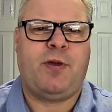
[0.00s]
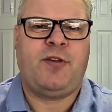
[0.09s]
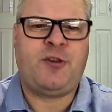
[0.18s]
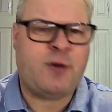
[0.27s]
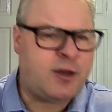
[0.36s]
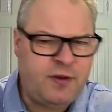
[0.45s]

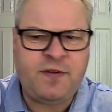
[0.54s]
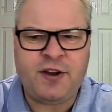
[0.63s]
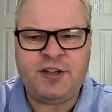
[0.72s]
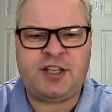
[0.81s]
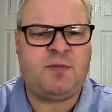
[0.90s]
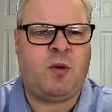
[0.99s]
So as we
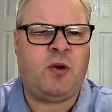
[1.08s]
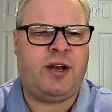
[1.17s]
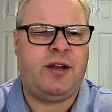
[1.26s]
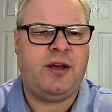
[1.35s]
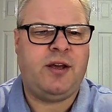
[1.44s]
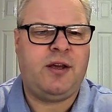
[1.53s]
finish this
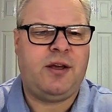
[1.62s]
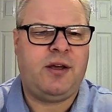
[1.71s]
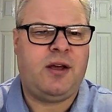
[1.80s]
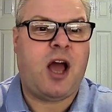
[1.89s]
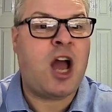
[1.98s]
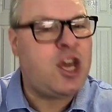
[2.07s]
morning,
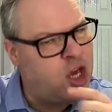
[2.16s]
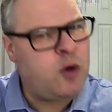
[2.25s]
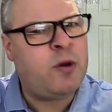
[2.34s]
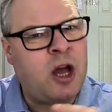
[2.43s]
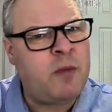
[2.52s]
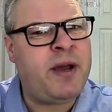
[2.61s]
are
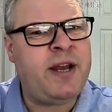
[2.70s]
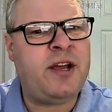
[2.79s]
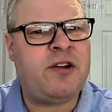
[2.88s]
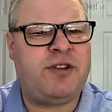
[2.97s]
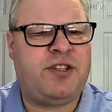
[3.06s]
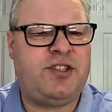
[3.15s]
you an
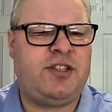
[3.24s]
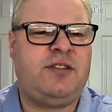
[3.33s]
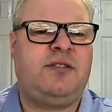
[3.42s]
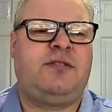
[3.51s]
obedient Christian?